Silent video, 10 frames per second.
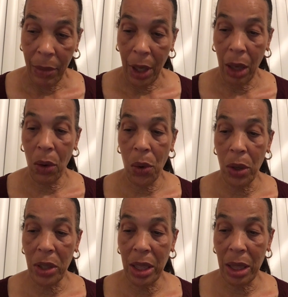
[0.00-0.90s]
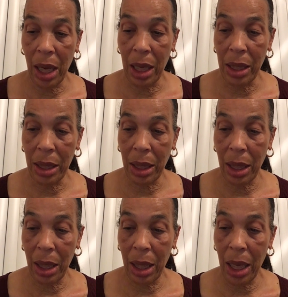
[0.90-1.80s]
In quotes, it says,
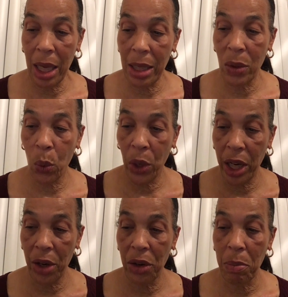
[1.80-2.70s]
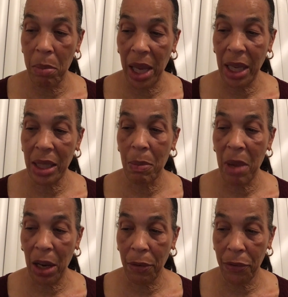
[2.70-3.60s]
his weird mixed
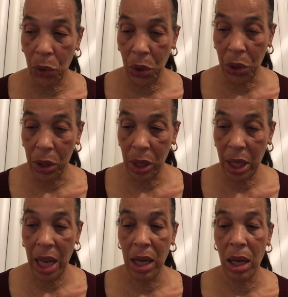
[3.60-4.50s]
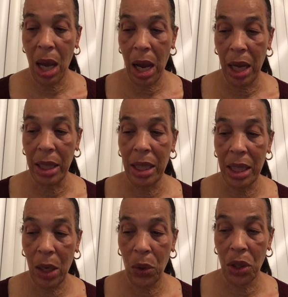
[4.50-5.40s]
metaphors and non
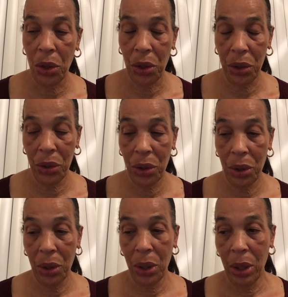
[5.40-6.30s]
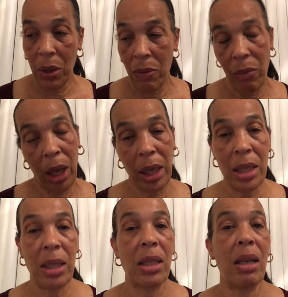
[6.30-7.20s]
sequiturs, I
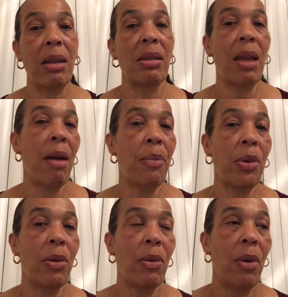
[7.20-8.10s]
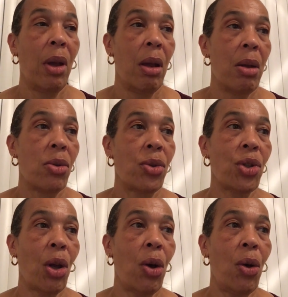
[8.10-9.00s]
guess, is an example.
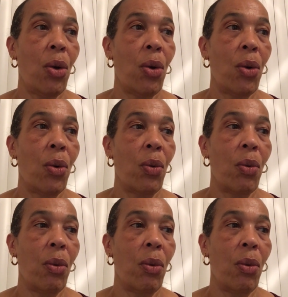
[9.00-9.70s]
So